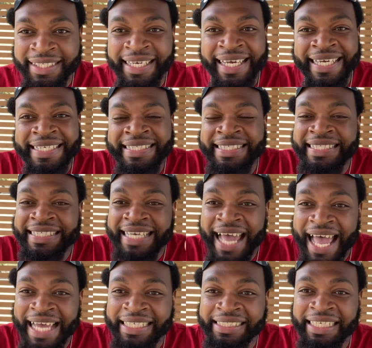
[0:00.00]
is
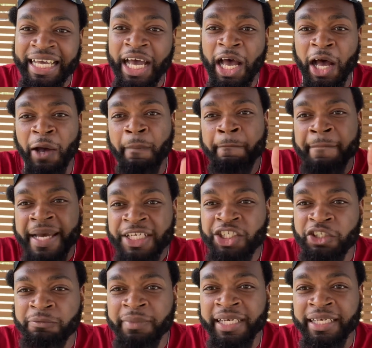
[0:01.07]
not a
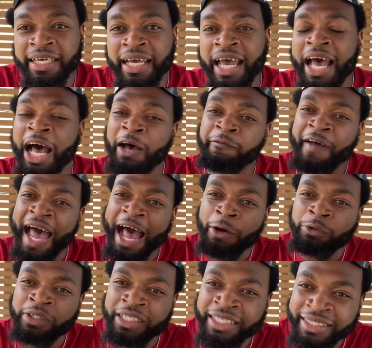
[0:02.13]
measurement of how
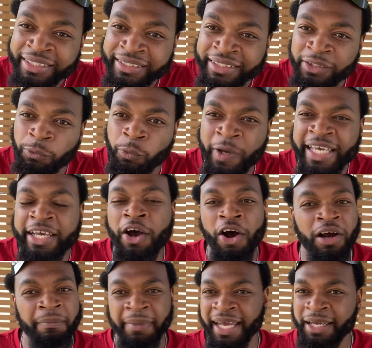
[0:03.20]
good we are,
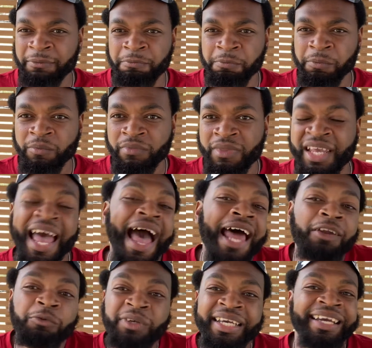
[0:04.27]
man. I
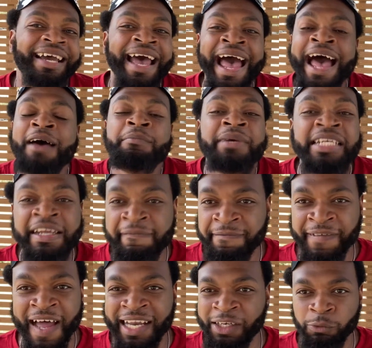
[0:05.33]
don't care how many
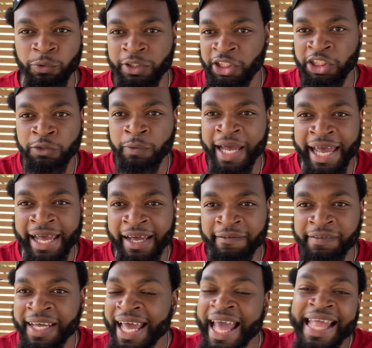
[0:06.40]
followers you have.
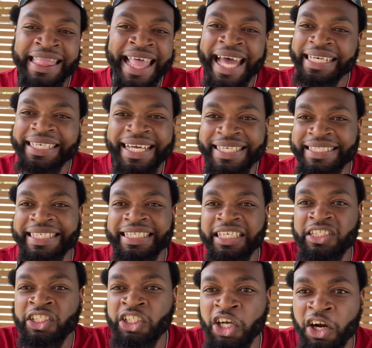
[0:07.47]
That doesn't
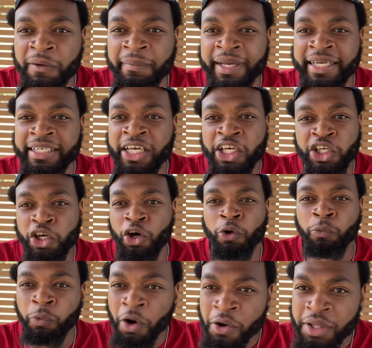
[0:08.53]
determine your
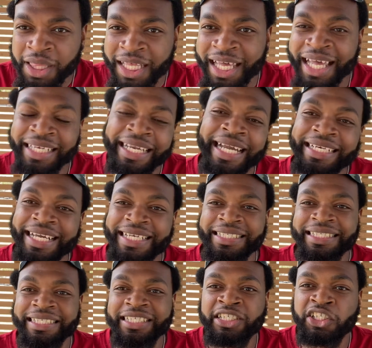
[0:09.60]
worth. That
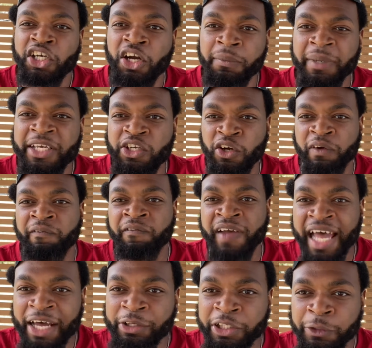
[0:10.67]
doesn't determine your
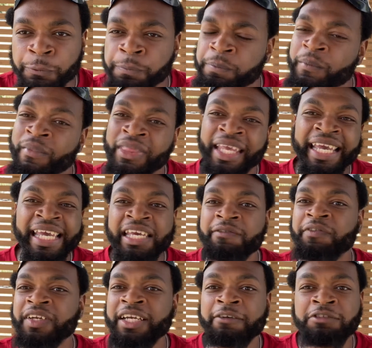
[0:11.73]
value.
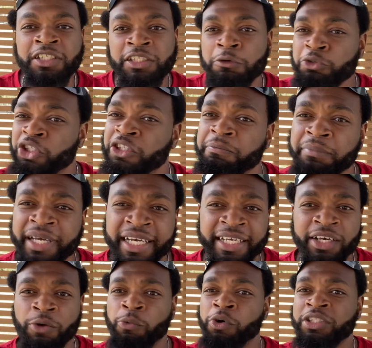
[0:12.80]
Even if social
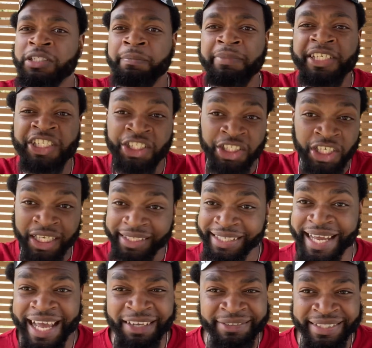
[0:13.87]
media were to be shut
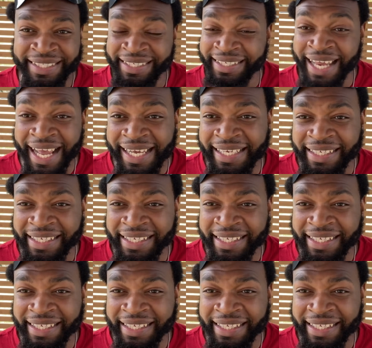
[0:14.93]
down today,